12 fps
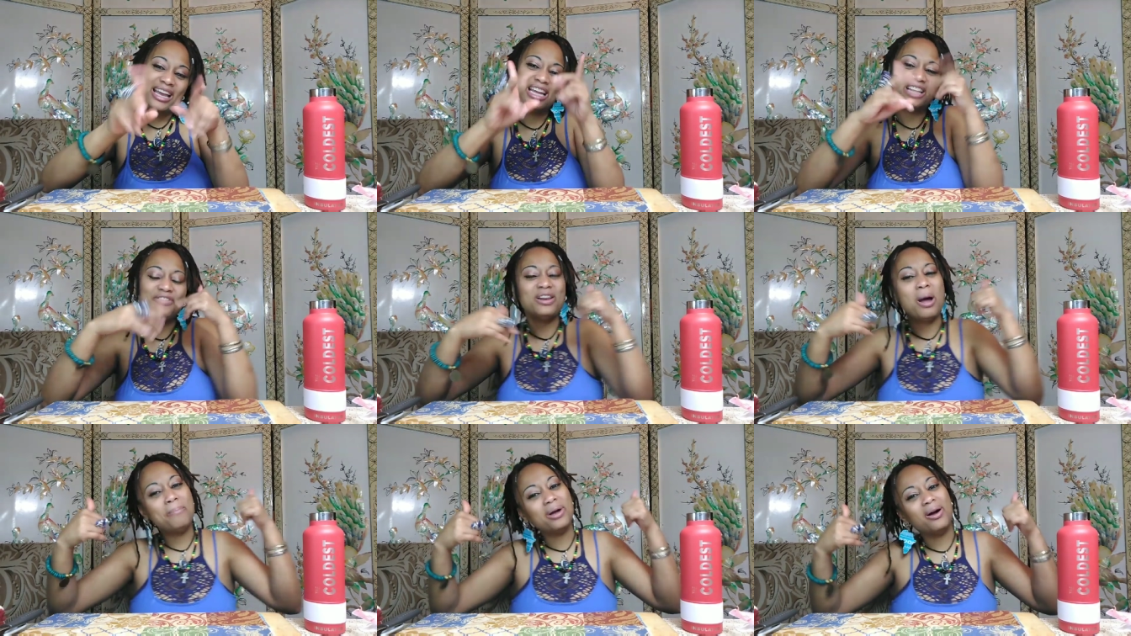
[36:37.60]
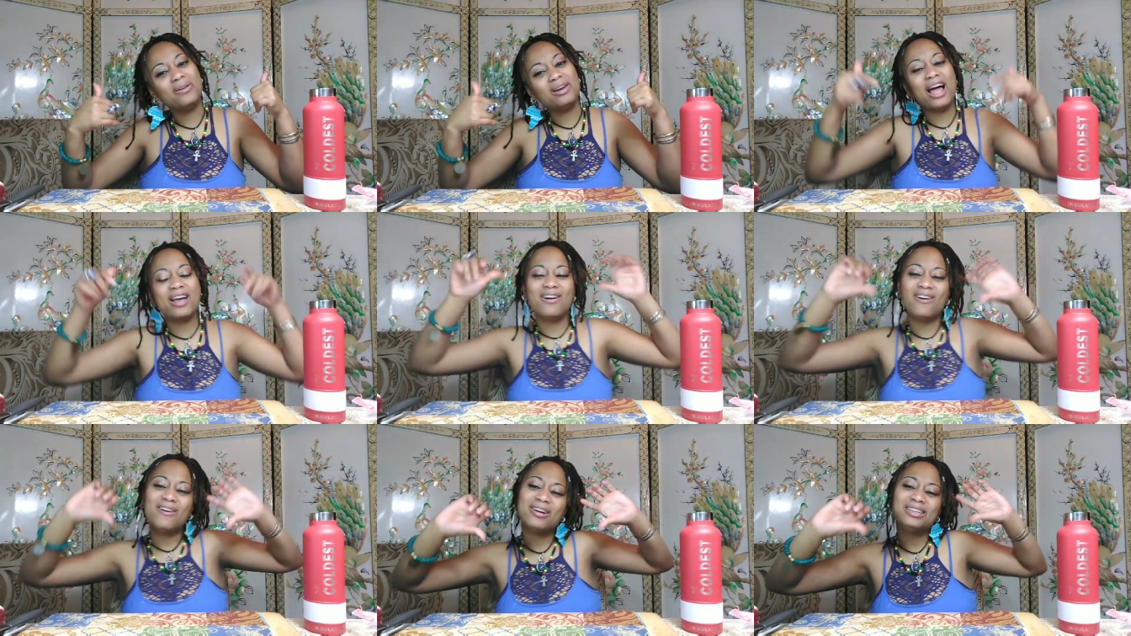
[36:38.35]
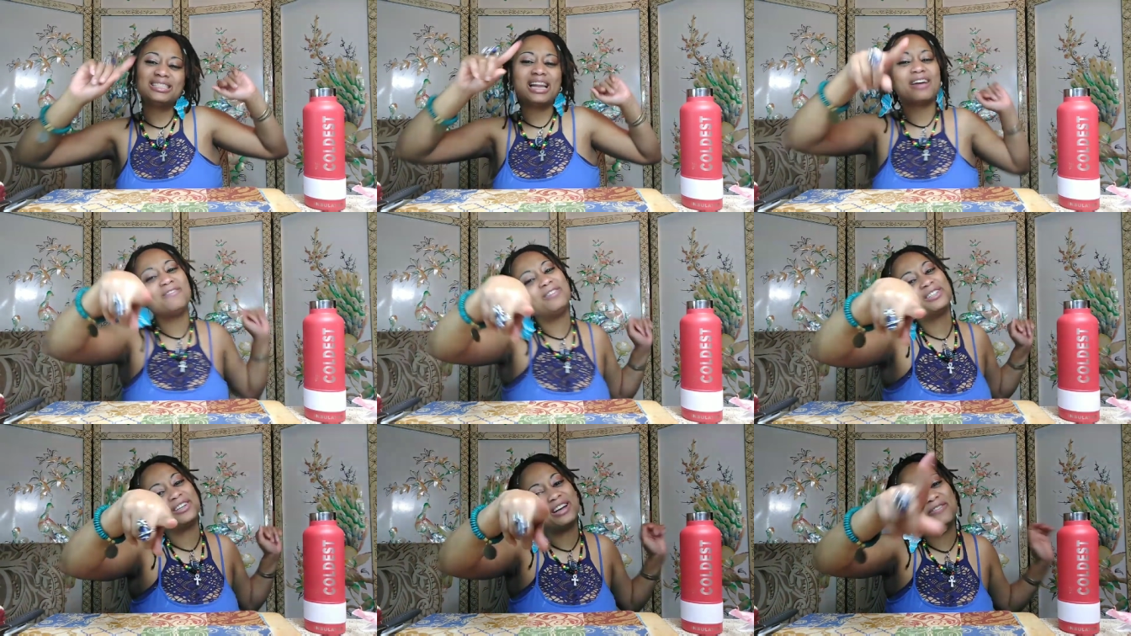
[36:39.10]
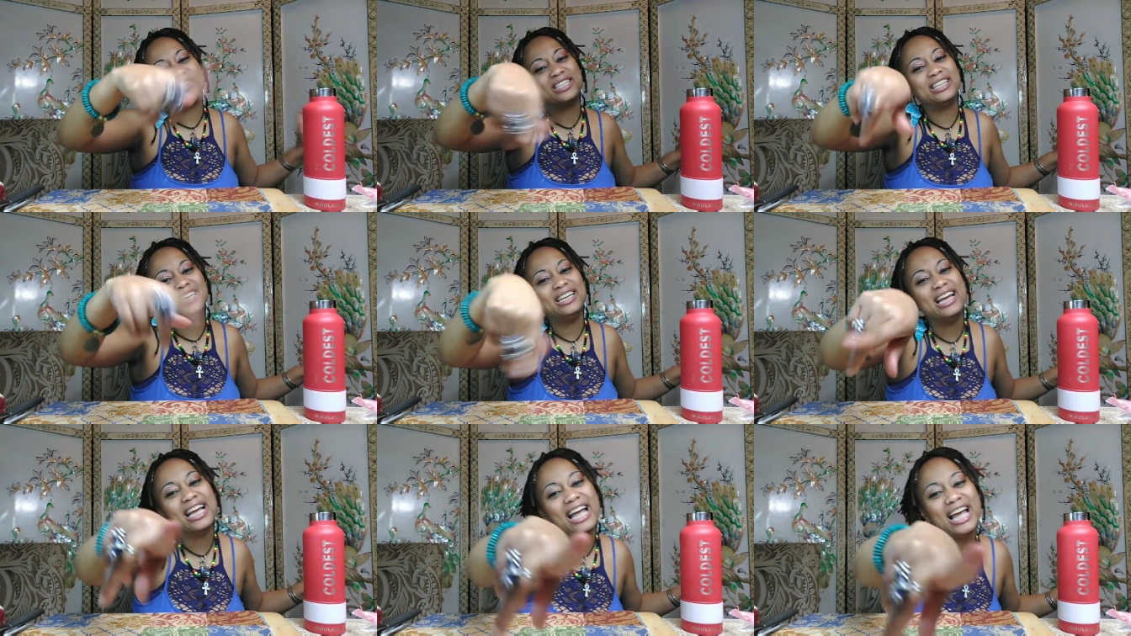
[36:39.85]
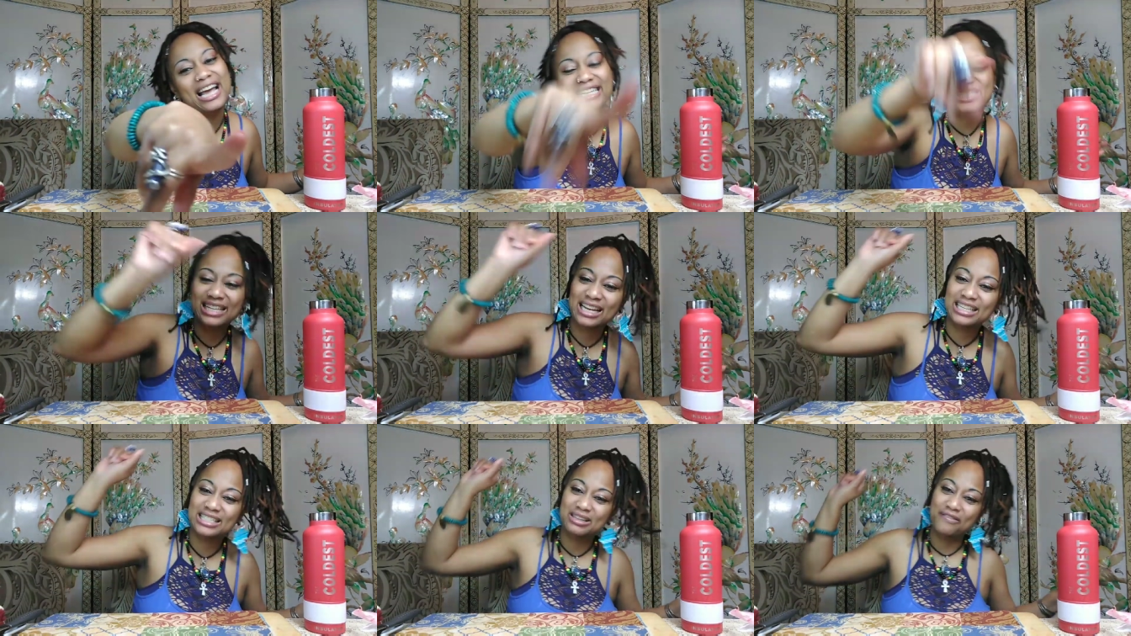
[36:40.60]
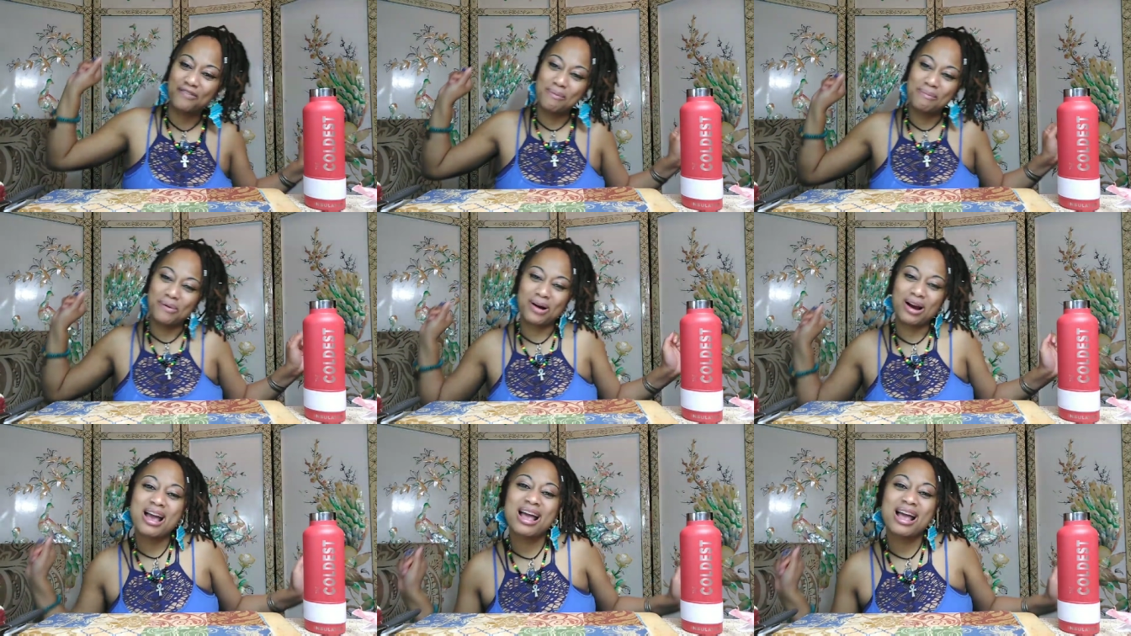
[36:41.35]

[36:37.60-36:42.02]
Give this video a big old like or dislike if it was your cup of tea. And stay tuned for more.